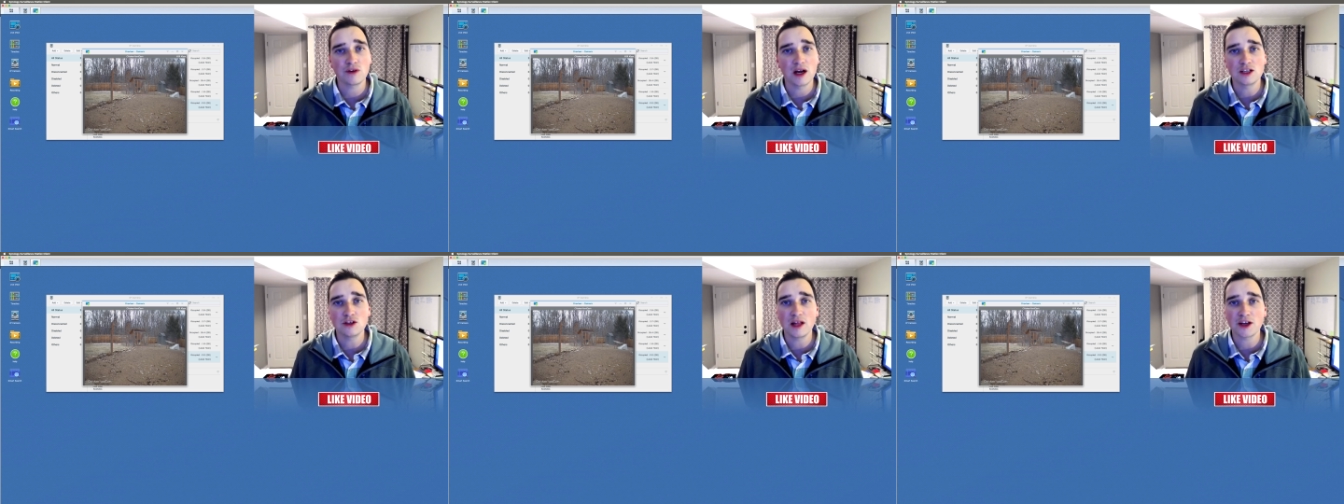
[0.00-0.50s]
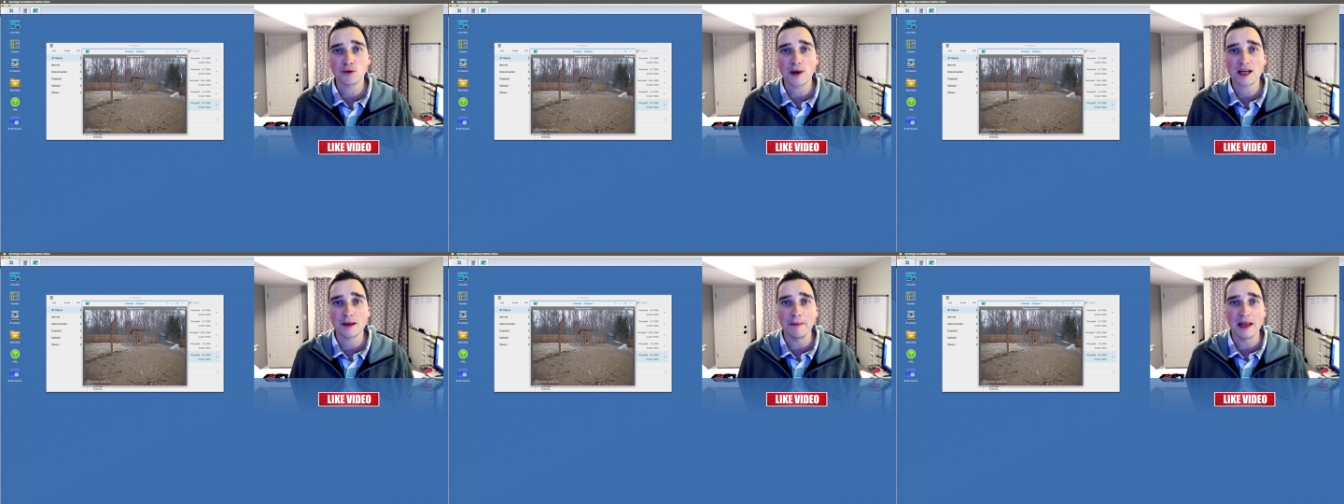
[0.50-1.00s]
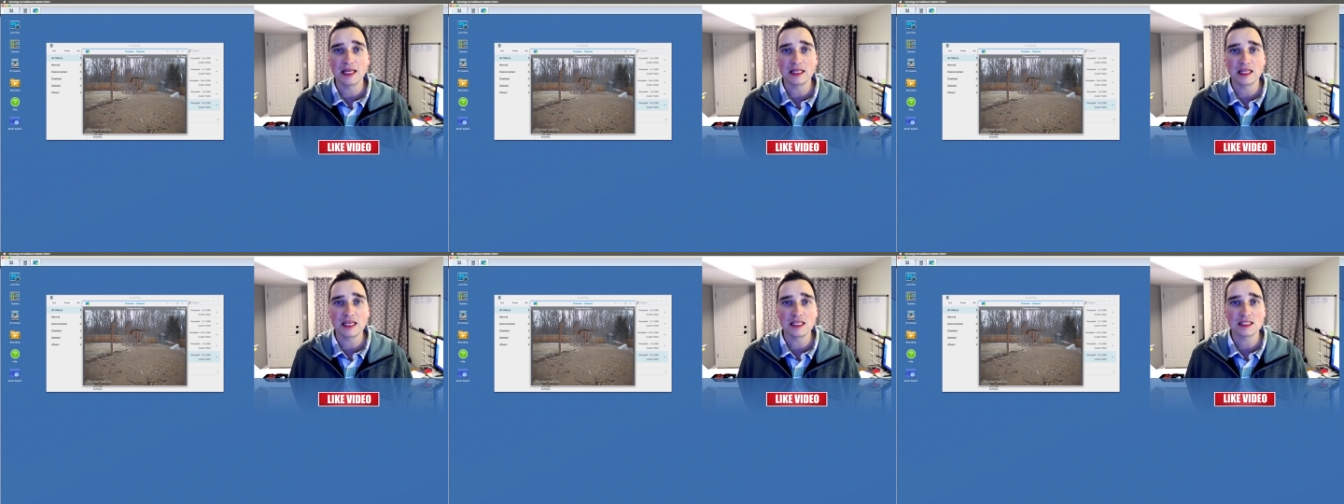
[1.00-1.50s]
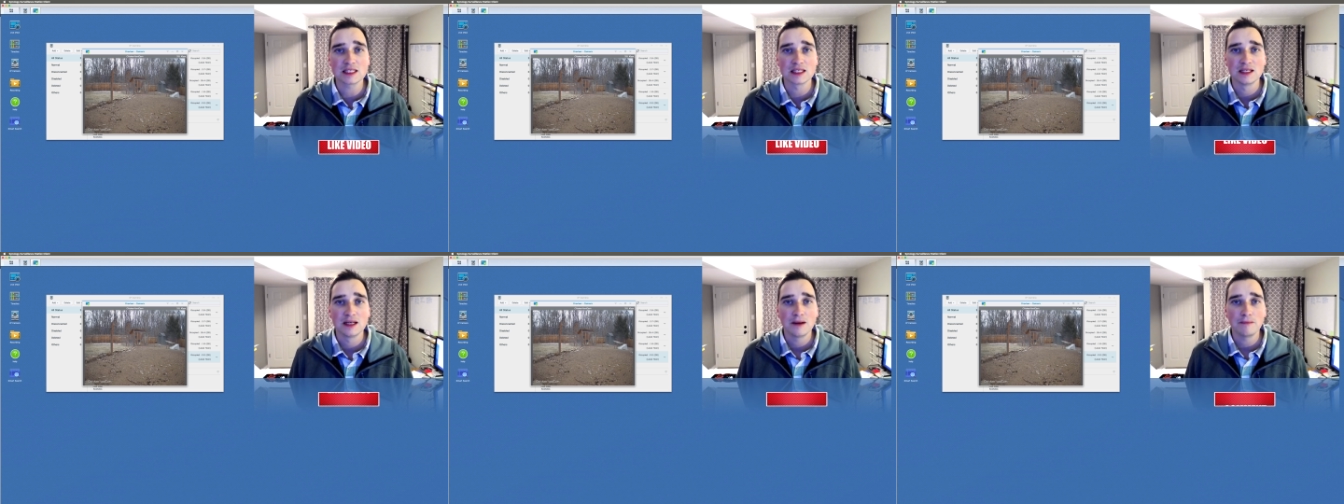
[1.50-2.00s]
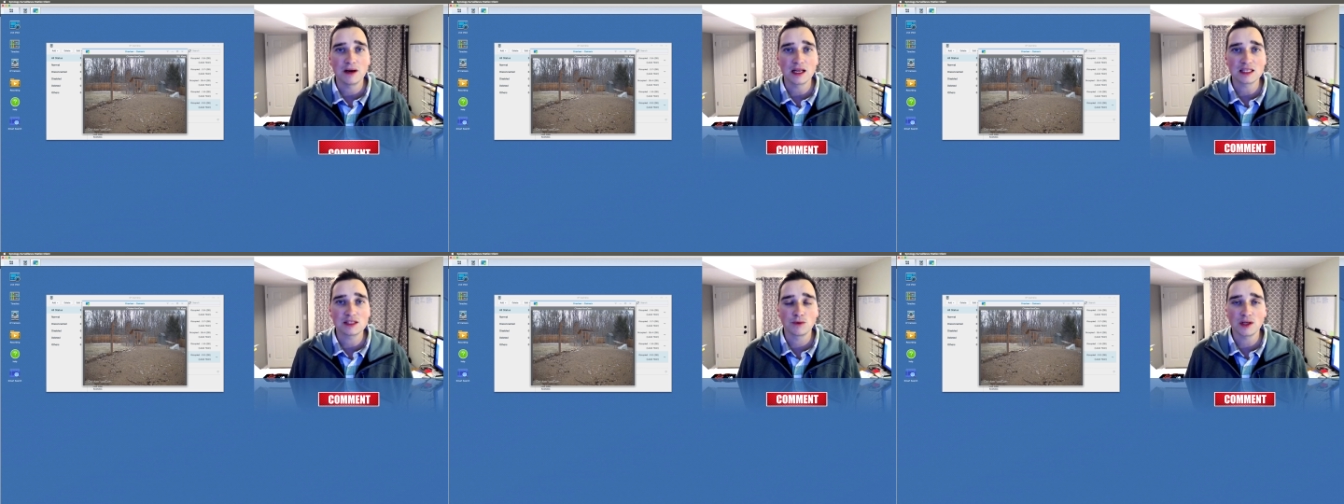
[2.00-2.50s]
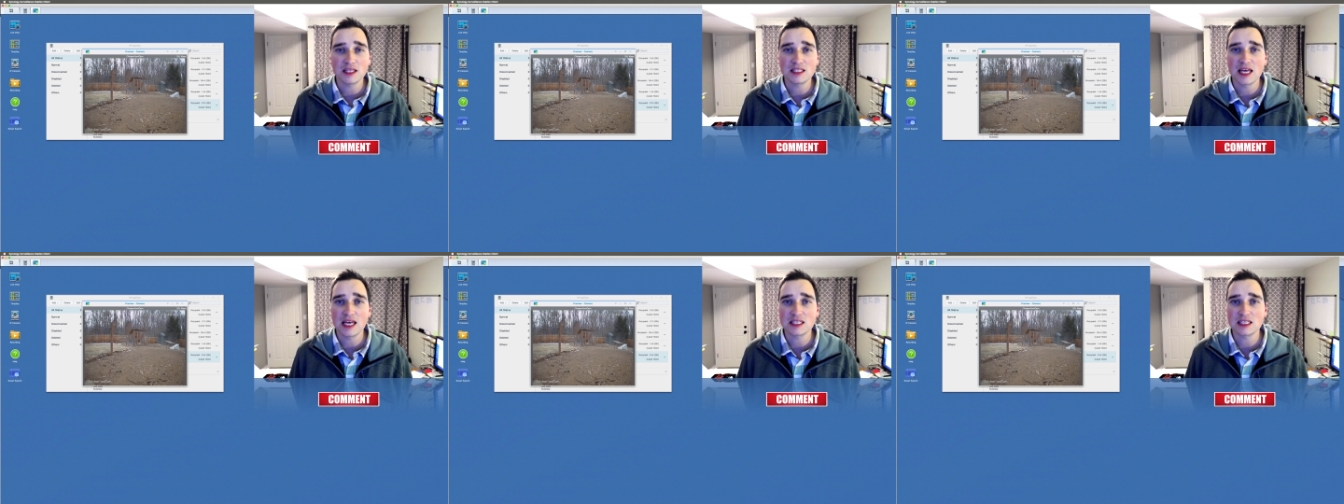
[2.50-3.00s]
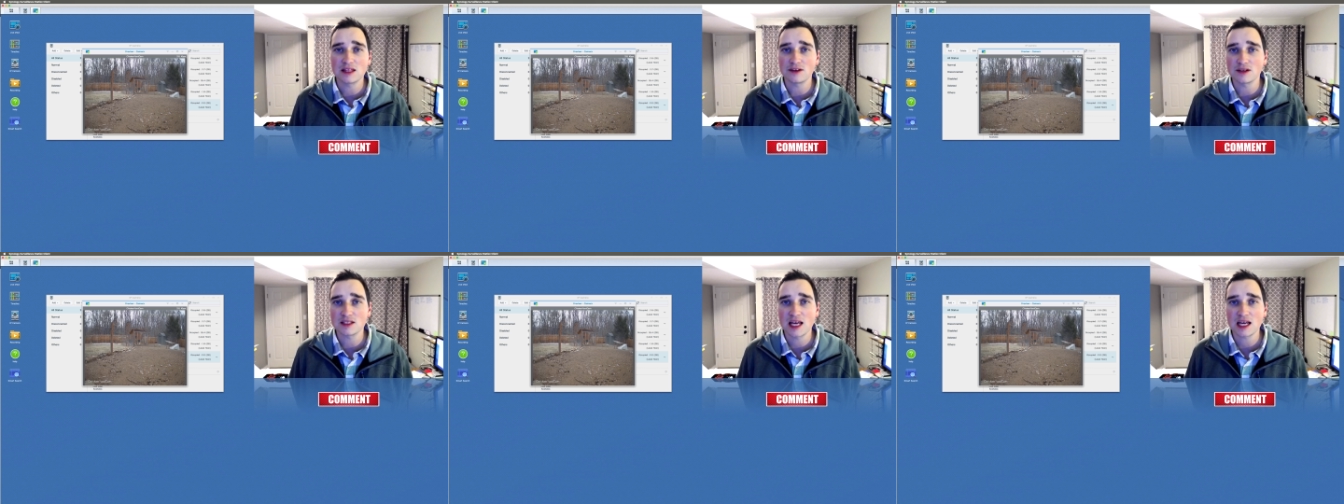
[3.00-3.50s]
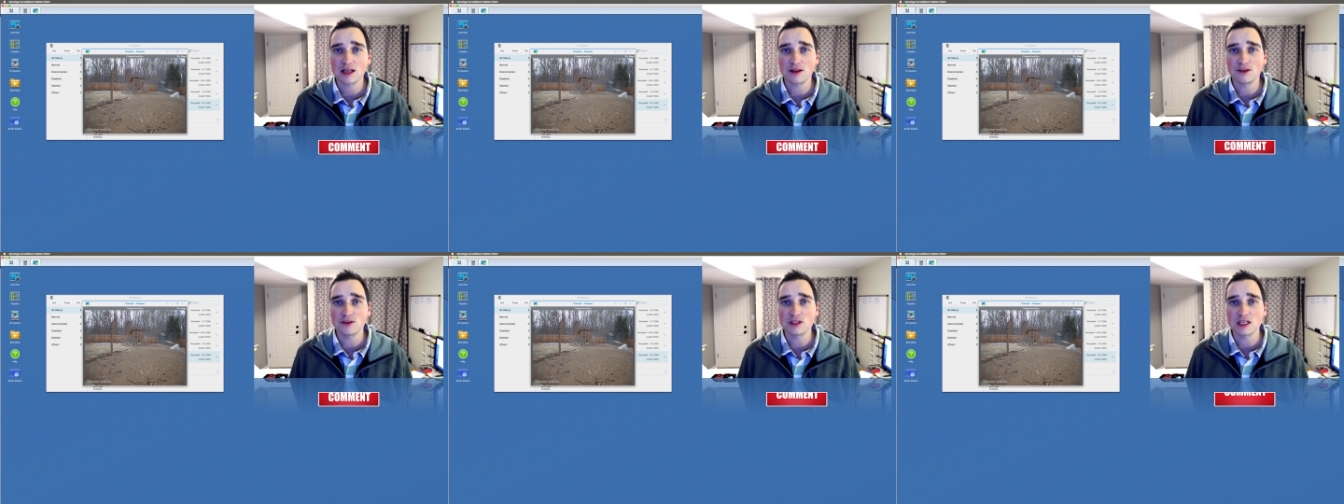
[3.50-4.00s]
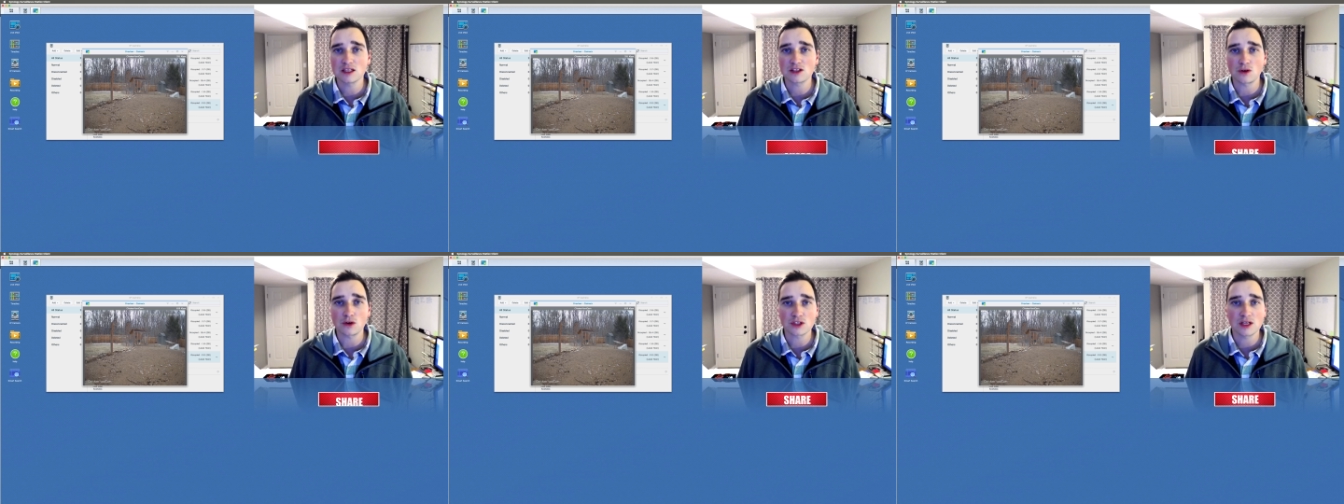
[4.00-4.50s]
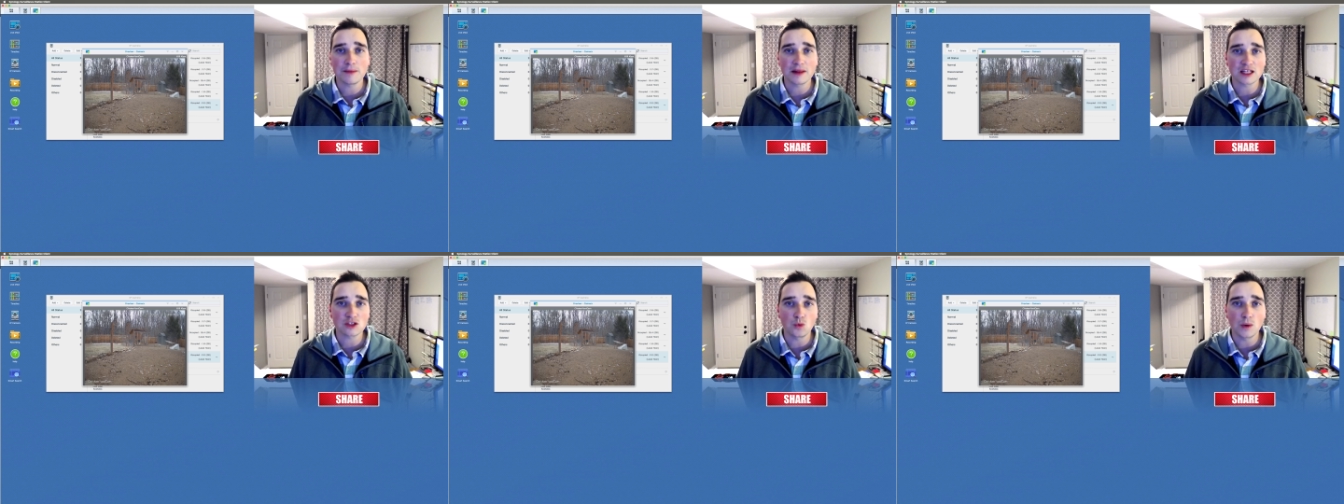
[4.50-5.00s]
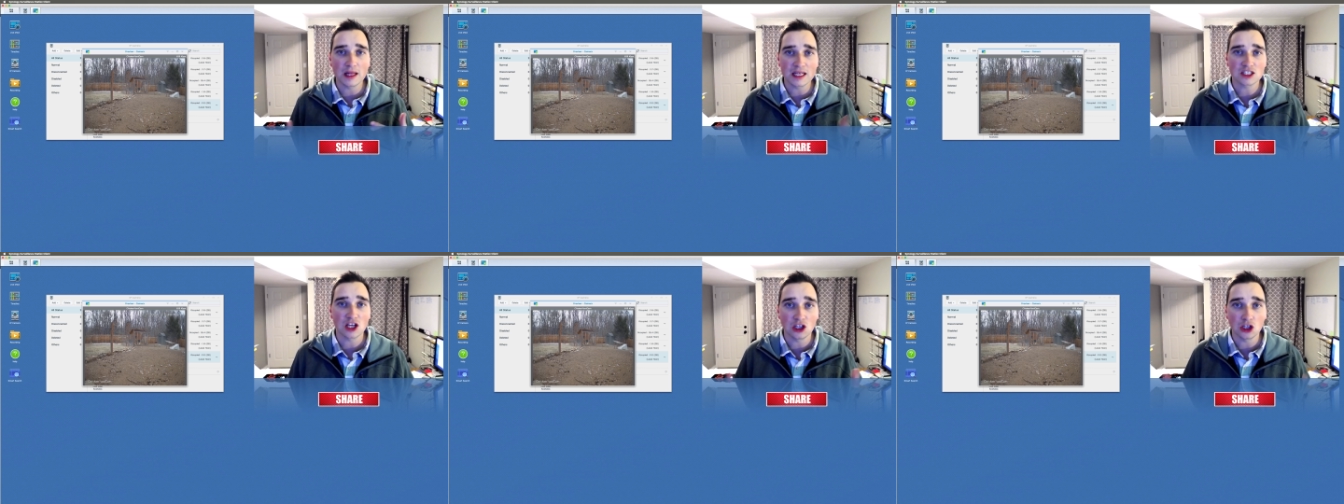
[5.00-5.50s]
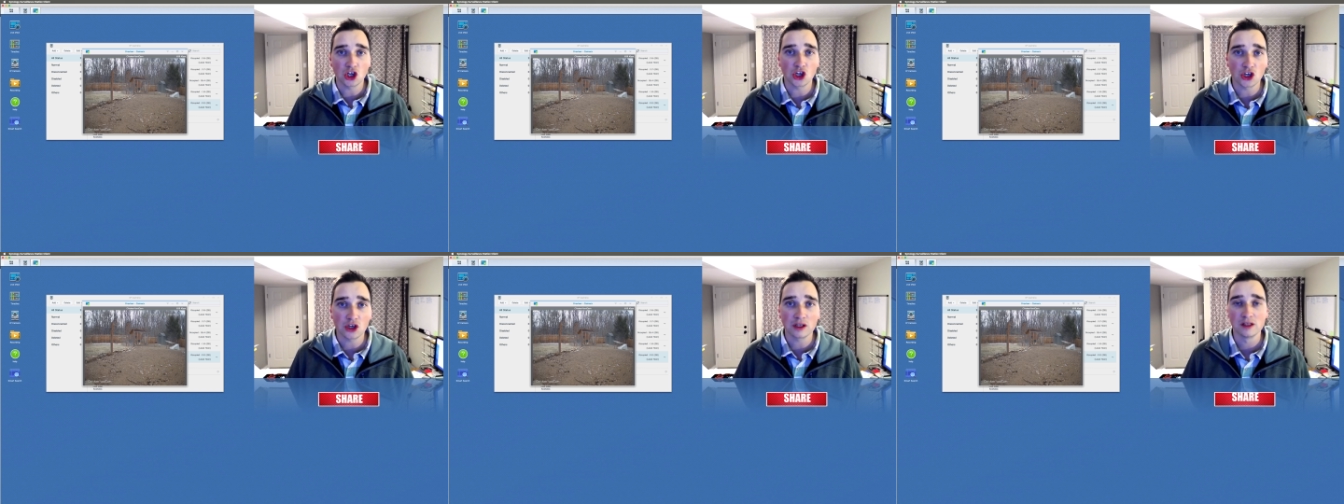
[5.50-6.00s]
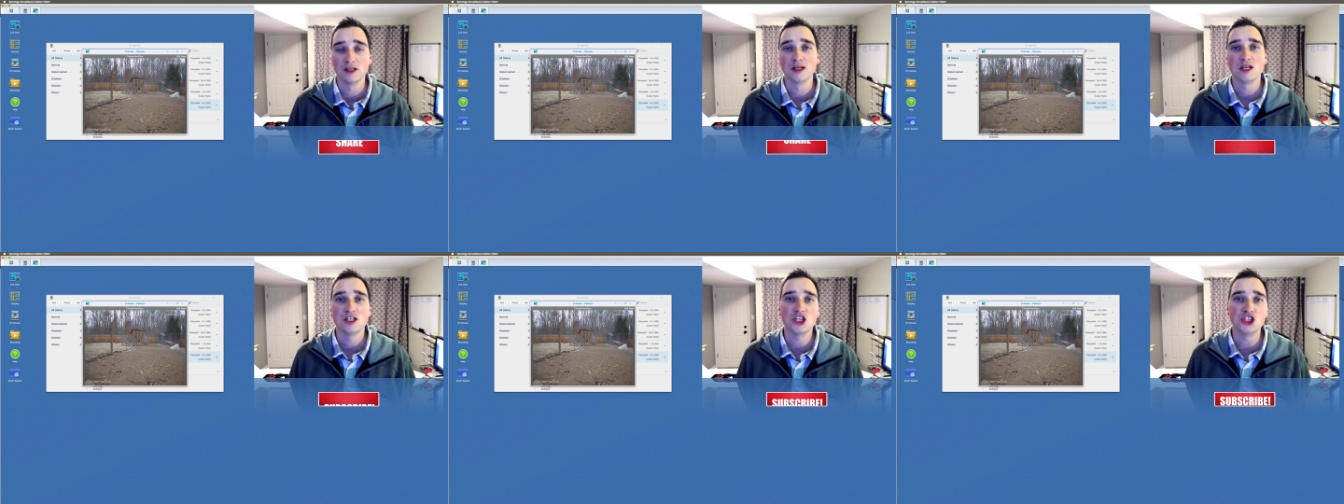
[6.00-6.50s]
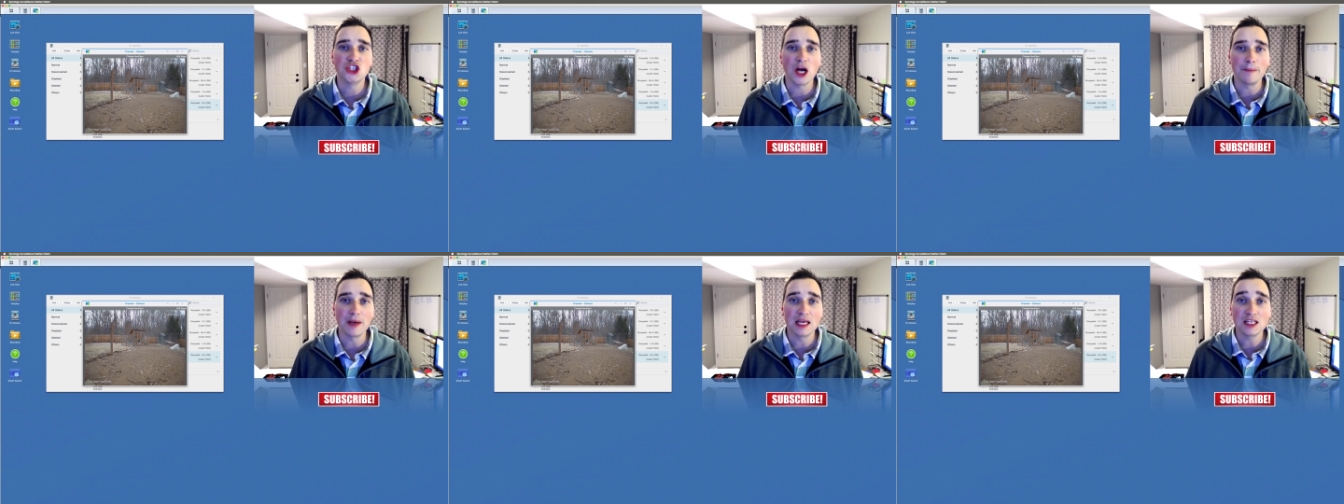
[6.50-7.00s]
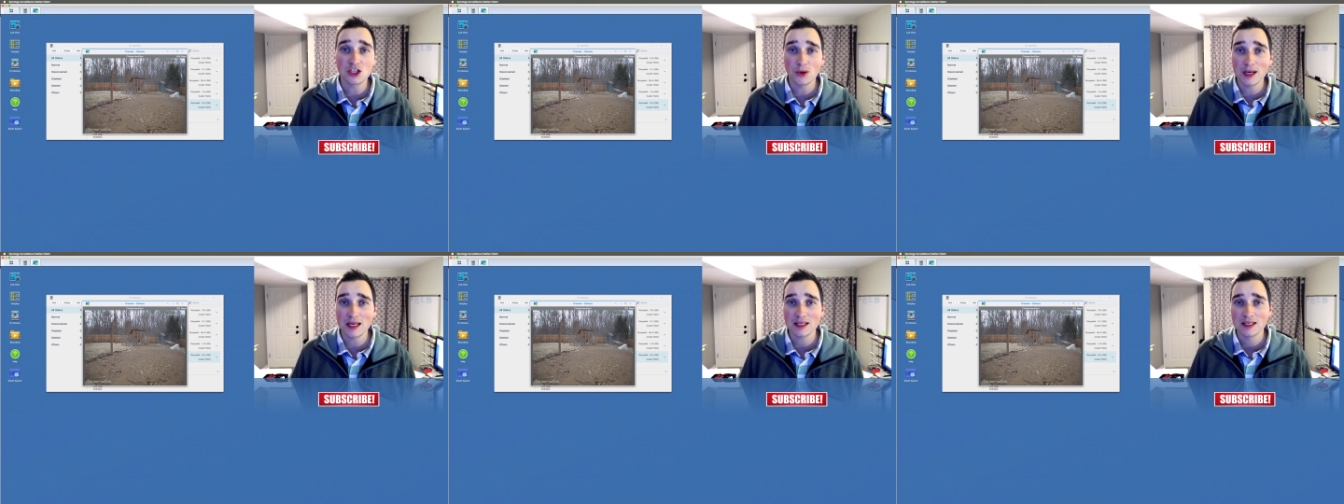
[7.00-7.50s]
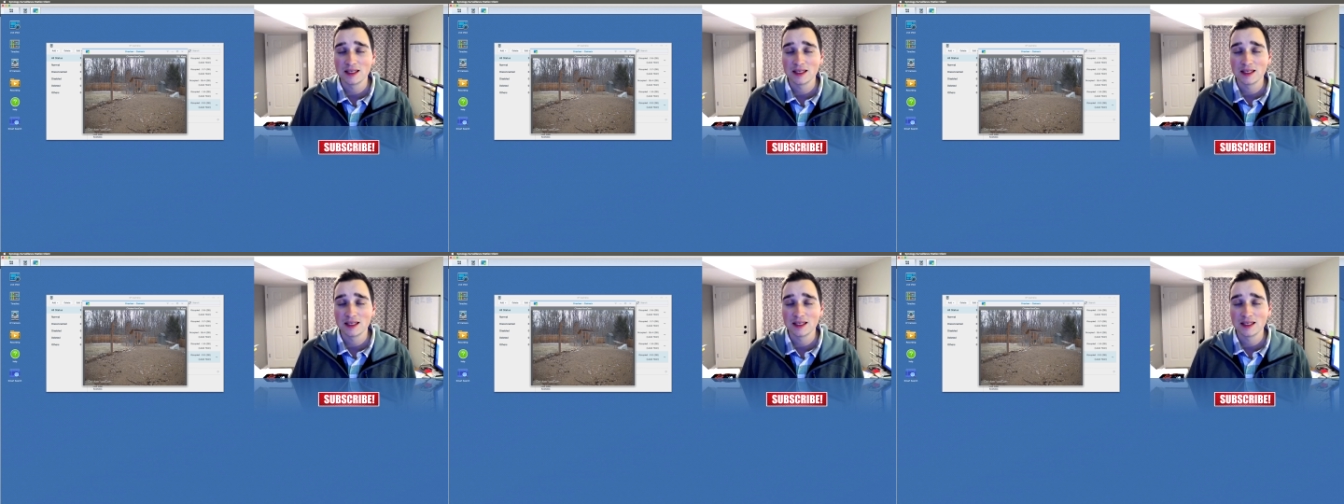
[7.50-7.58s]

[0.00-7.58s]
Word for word: I do like recommending these, but it really takes either a tech enthusiast or someone that's willing to learn to jump into it